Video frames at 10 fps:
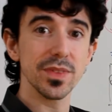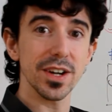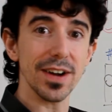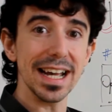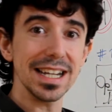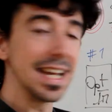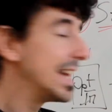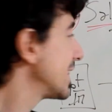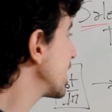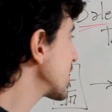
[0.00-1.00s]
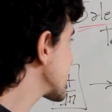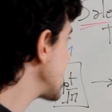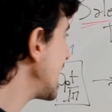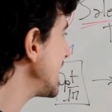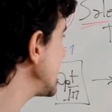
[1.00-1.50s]
All right, they're
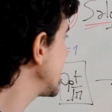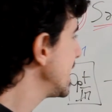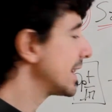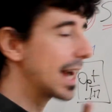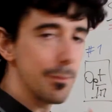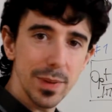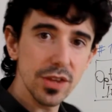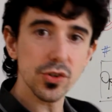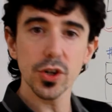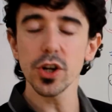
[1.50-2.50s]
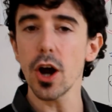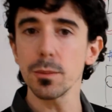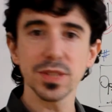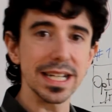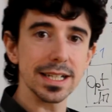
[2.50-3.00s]
excited. They have been through your
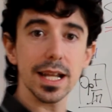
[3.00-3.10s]
opt-in.